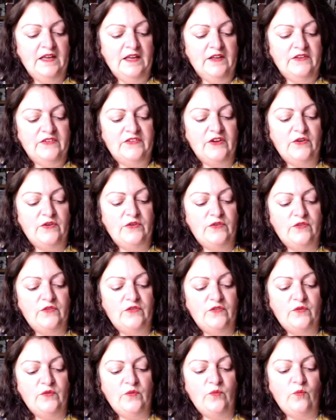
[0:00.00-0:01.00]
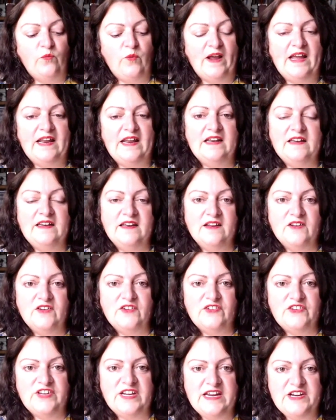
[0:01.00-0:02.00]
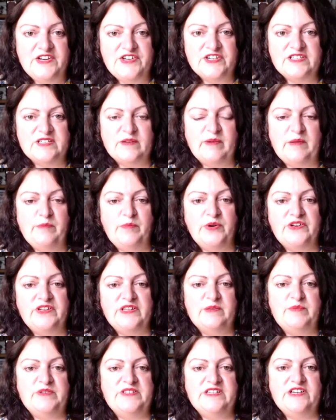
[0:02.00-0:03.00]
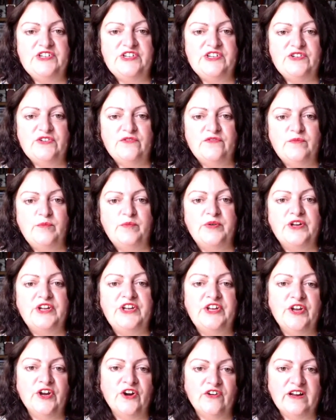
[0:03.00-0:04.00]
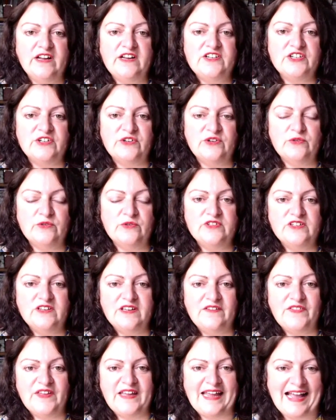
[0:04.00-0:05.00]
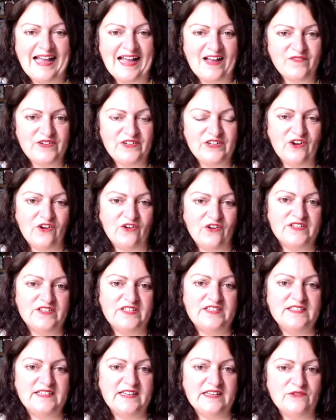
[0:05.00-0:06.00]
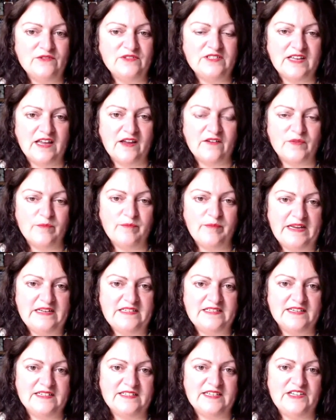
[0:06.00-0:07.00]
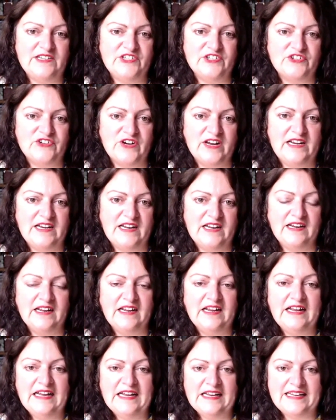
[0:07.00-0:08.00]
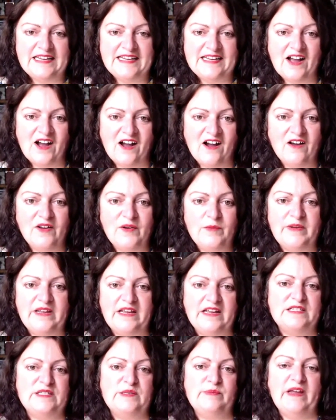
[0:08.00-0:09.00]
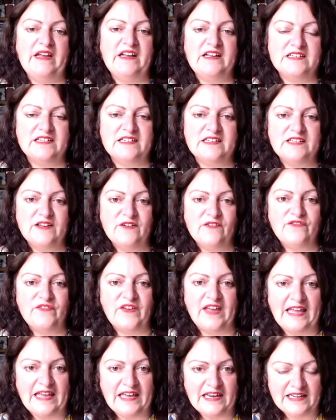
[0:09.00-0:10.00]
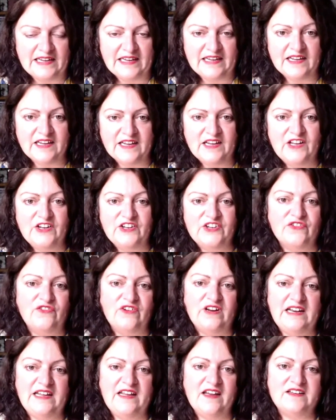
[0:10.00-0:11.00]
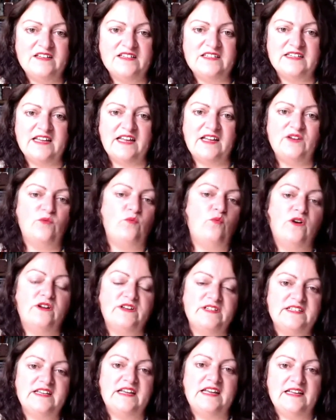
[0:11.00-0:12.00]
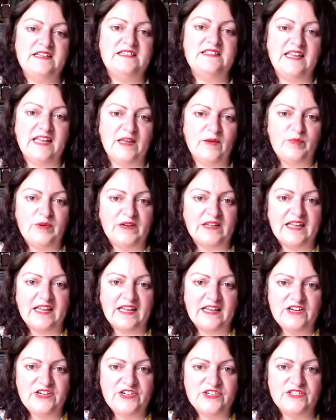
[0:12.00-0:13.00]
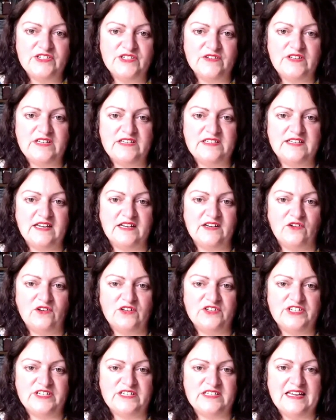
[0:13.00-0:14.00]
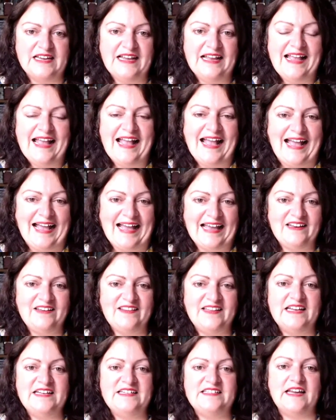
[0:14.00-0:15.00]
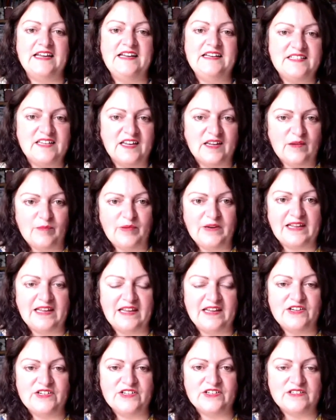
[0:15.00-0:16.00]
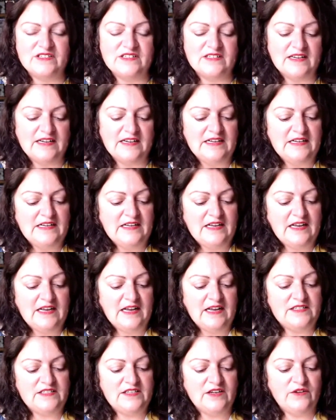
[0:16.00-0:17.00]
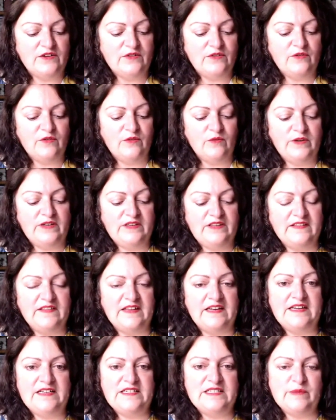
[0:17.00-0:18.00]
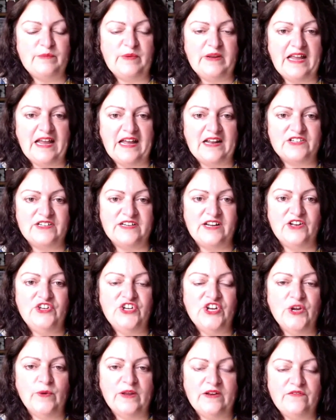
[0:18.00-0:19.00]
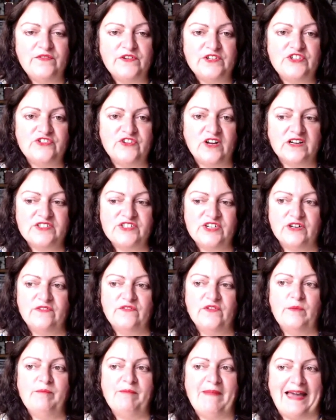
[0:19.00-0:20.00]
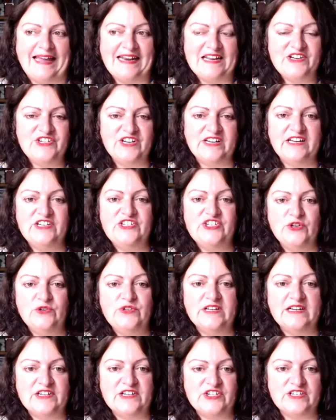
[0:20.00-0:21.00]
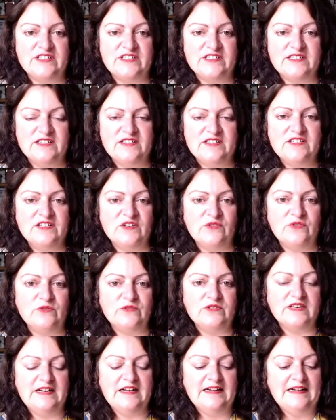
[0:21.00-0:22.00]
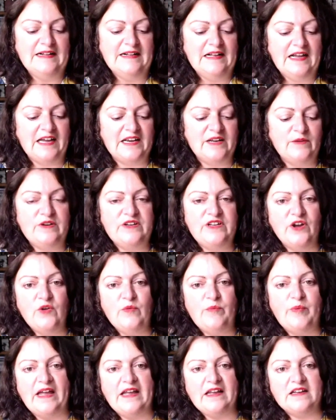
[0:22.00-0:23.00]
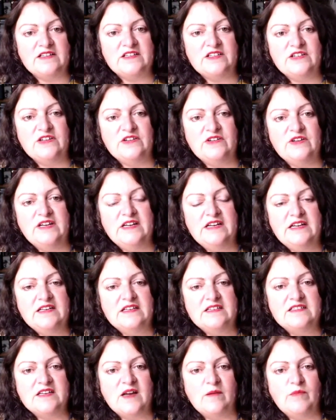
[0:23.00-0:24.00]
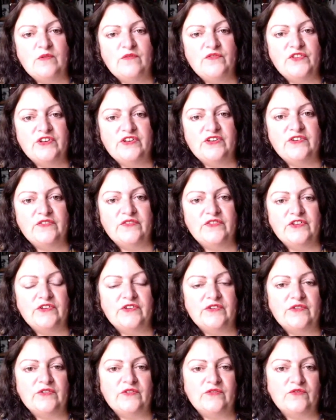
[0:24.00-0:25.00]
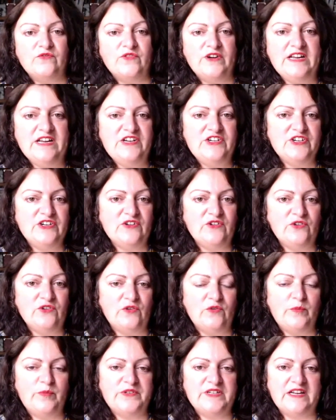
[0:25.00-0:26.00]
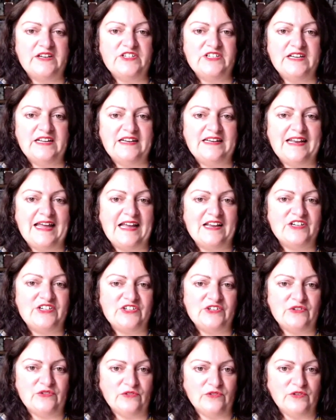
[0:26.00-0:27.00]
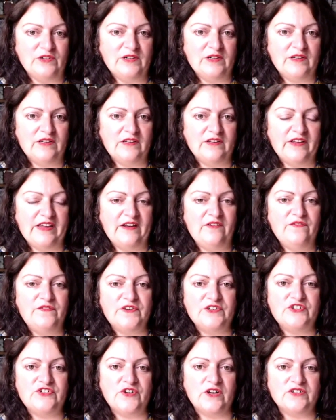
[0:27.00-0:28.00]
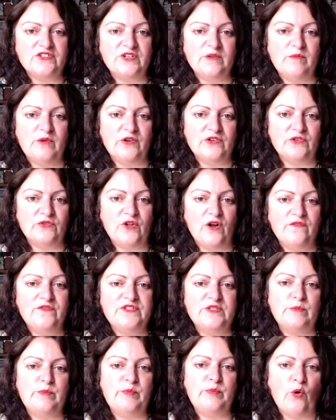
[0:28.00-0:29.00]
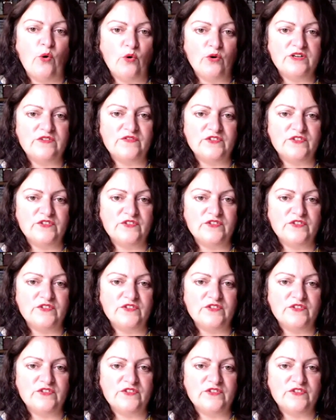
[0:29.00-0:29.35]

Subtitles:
So when teachers are being put in the position of procuring tools, if they haven't got the skill set from basic teacher training, they can't be expected fairly to really understand what it is, the implications of these technologies and their data implications. And so we think there needs to be actually a new infrastructure for managing due diligence in schools. And it would go back to some of the regional or potentially a national infrastructure model of support for